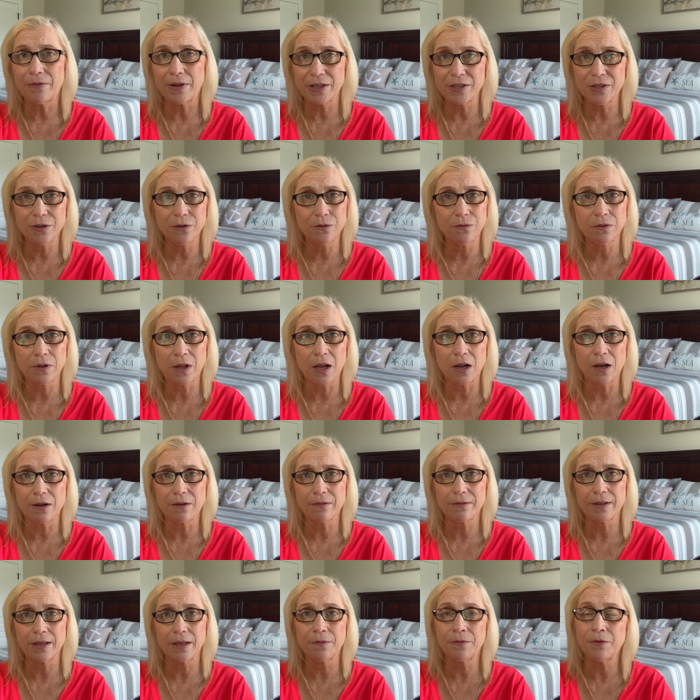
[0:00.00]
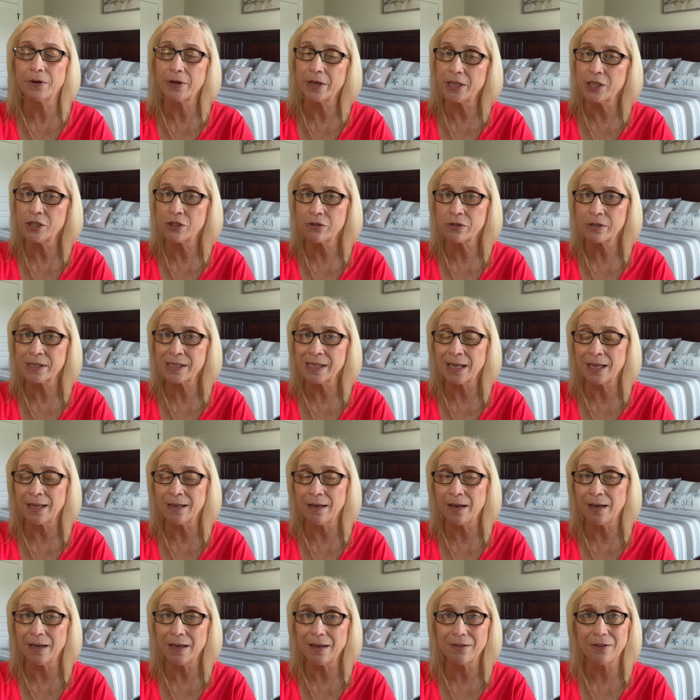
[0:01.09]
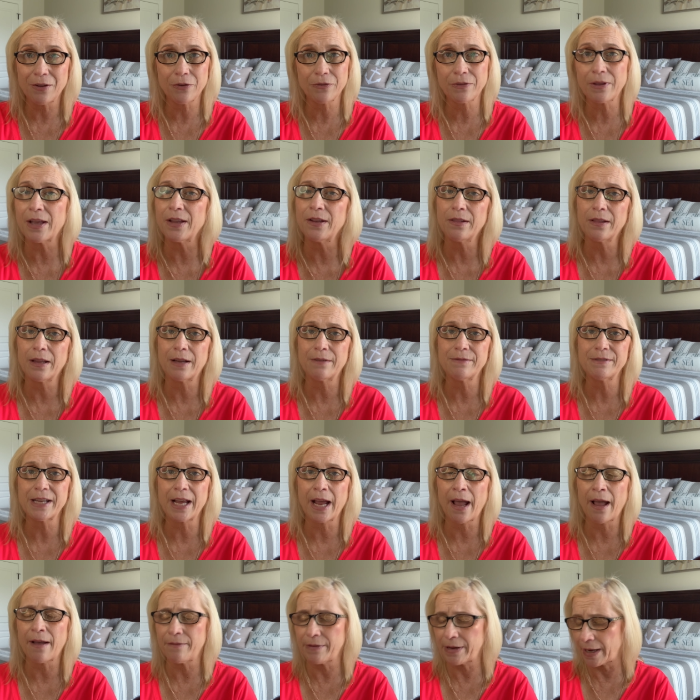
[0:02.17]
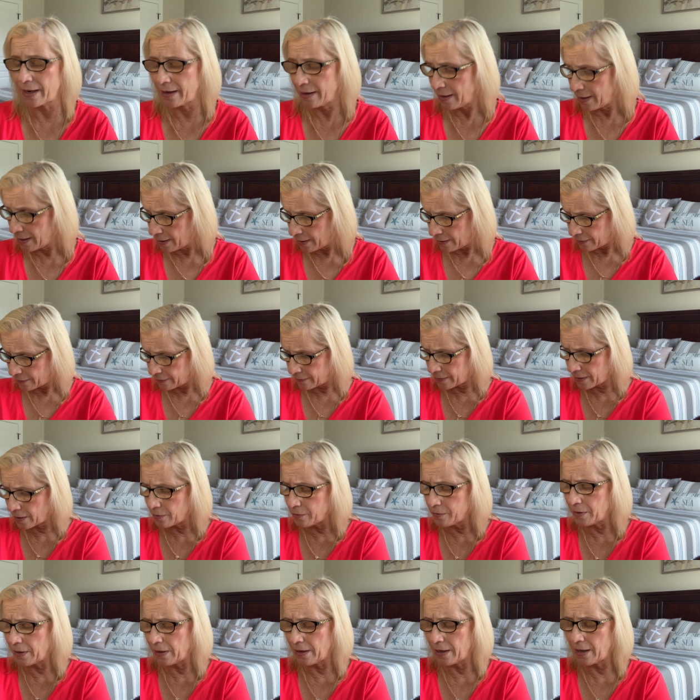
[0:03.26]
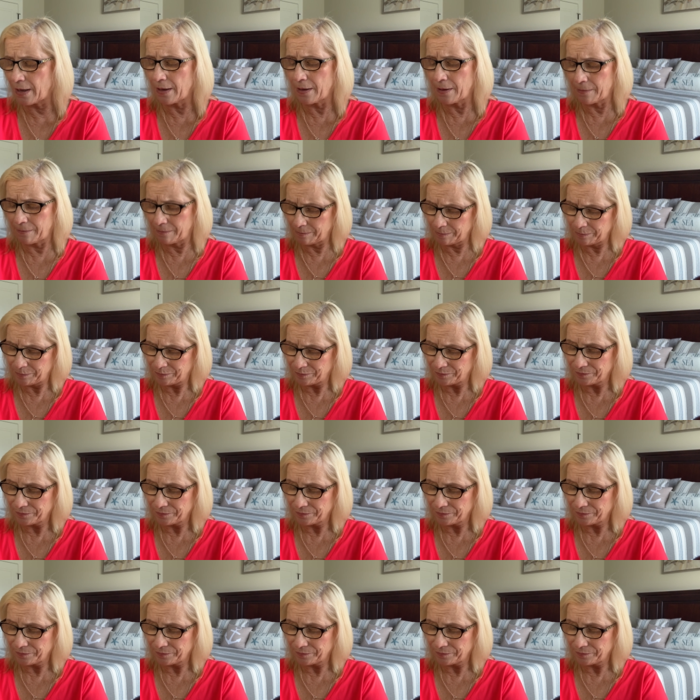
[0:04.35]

I do vlogs. If you're interested in any of those, I'd love to have you. So, um,